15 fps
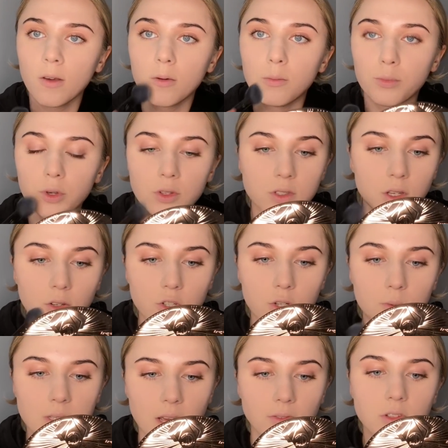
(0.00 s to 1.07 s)
beauty
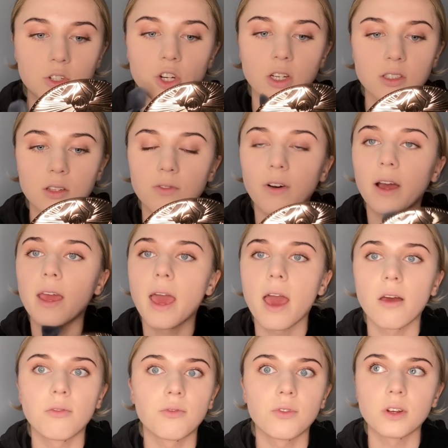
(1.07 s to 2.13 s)
YouTubers have to justify
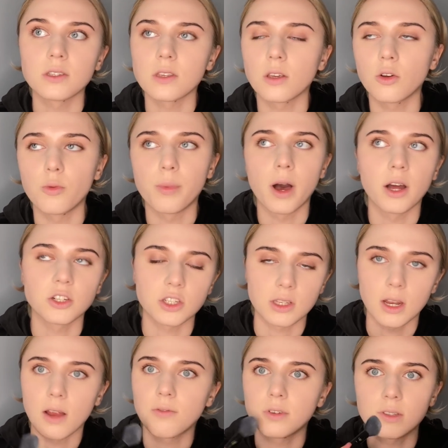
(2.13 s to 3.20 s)
every single purchase
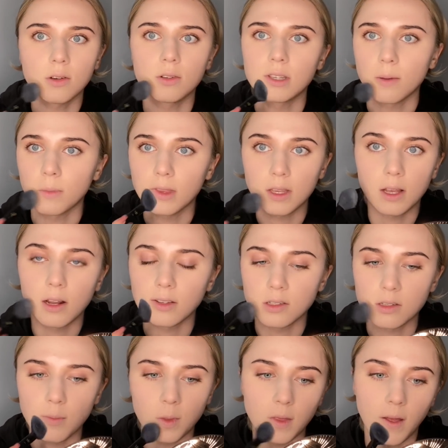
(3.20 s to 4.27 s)
and every single time that they clutter
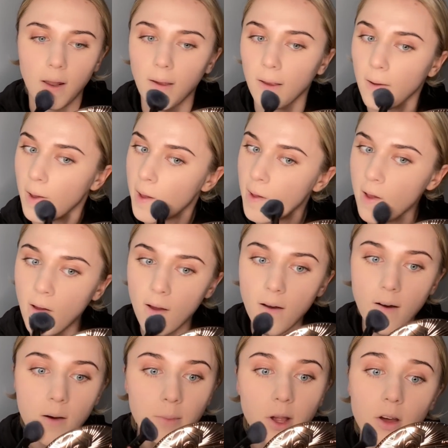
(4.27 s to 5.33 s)
something, they're like,
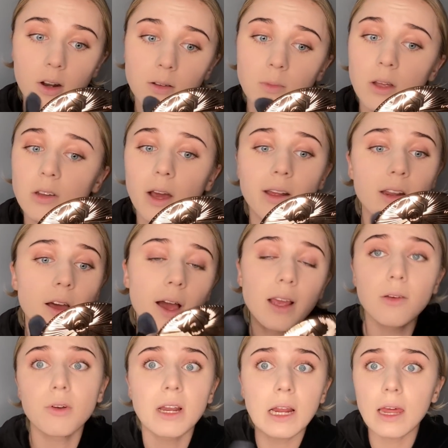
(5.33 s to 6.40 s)
oh my god, I, I, I
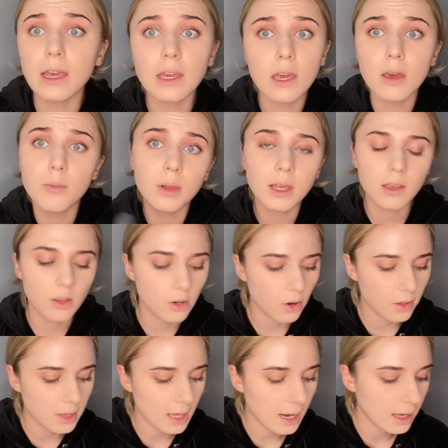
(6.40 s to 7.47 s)
really like it, but like, you know,
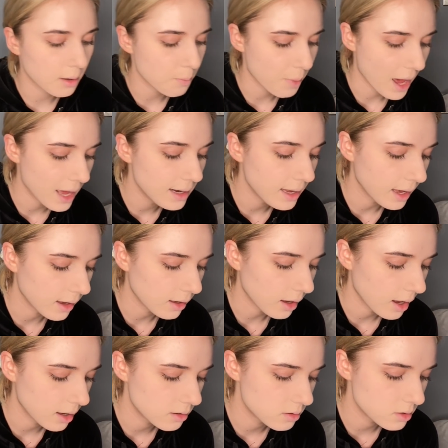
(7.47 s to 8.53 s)
and they like panic
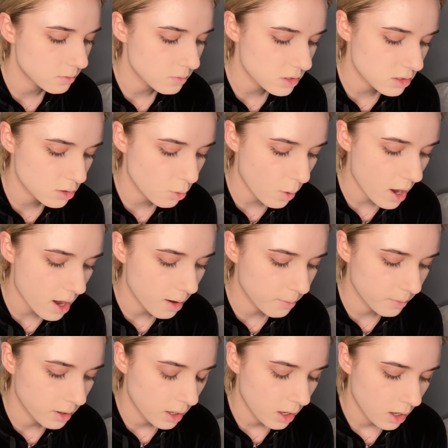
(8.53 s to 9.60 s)
and
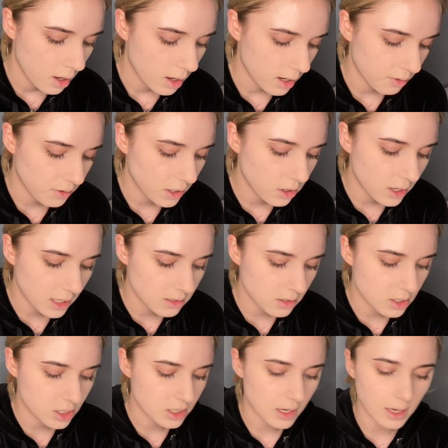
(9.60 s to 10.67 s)
squirm. And I thought you guys are
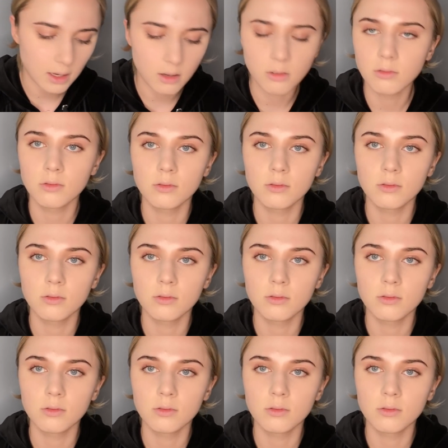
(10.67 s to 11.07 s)
just like,